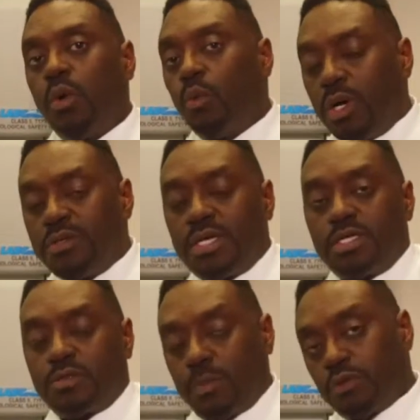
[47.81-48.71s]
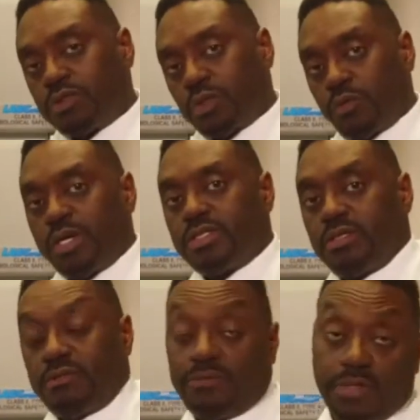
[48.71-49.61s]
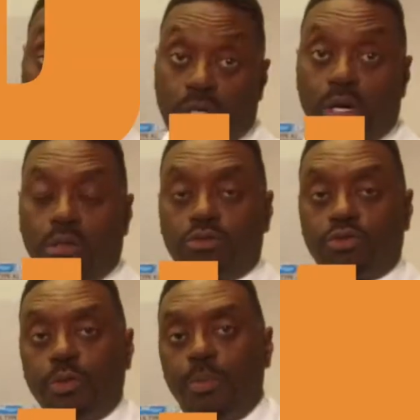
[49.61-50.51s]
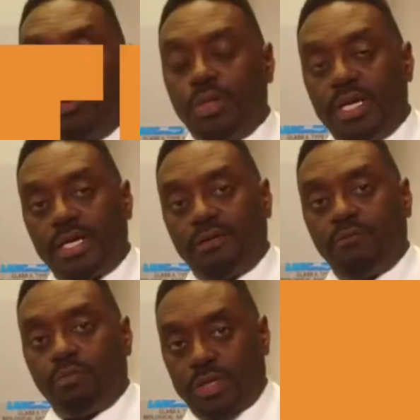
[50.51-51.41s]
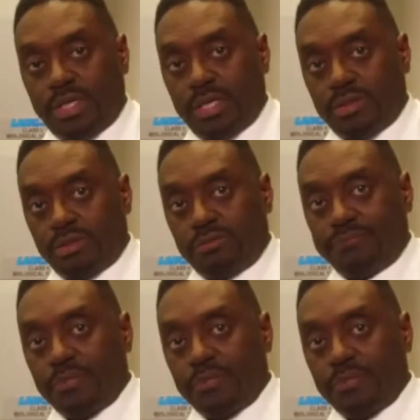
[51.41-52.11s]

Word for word: One that is most aggressive is called triple negative breast cancer.